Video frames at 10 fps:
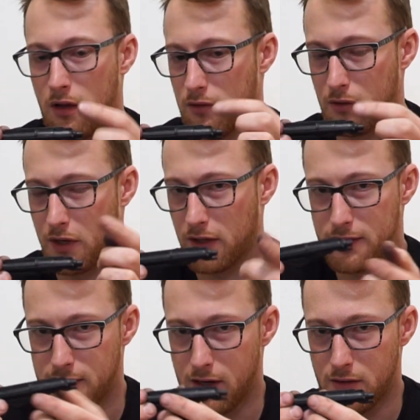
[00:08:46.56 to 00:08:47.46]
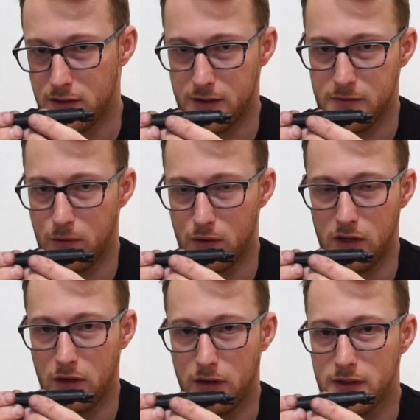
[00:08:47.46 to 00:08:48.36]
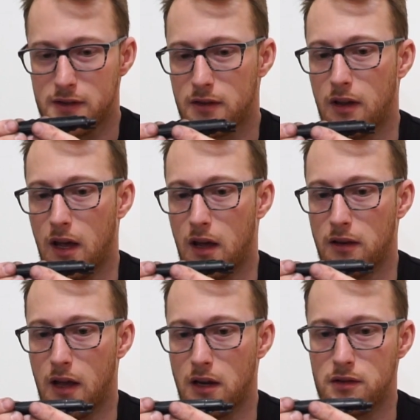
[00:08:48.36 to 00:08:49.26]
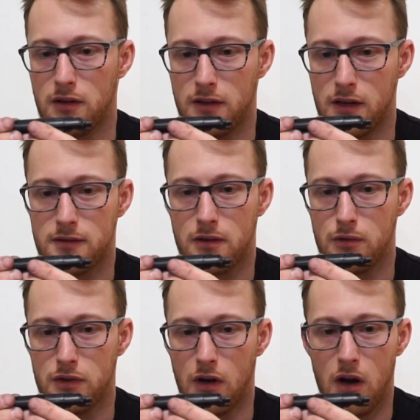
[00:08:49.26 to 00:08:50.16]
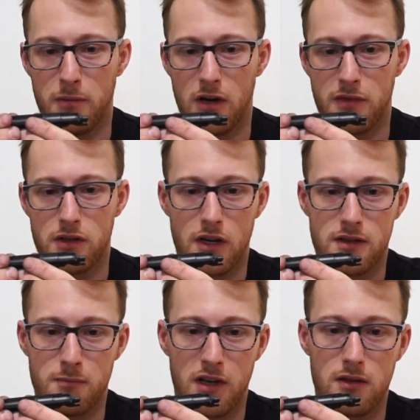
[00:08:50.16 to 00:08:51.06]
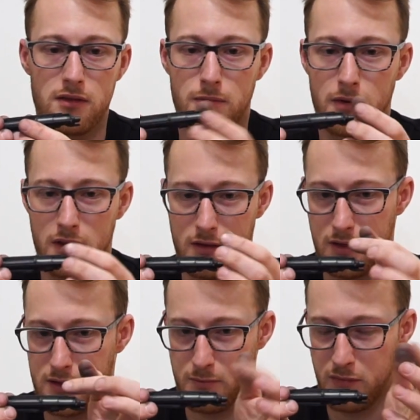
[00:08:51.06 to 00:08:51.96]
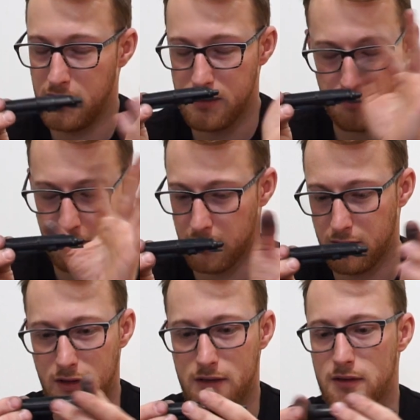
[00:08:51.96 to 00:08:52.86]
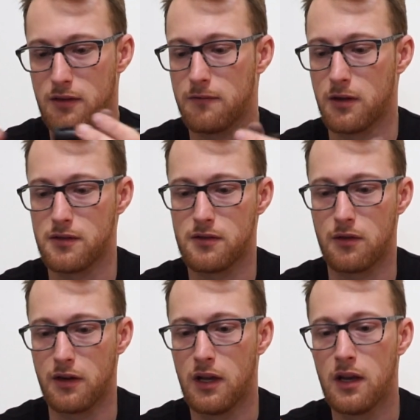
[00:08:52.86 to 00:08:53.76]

The ring is there just for the looks, and actually they screwed the hop-up adjustment with this piece, but that's a different story.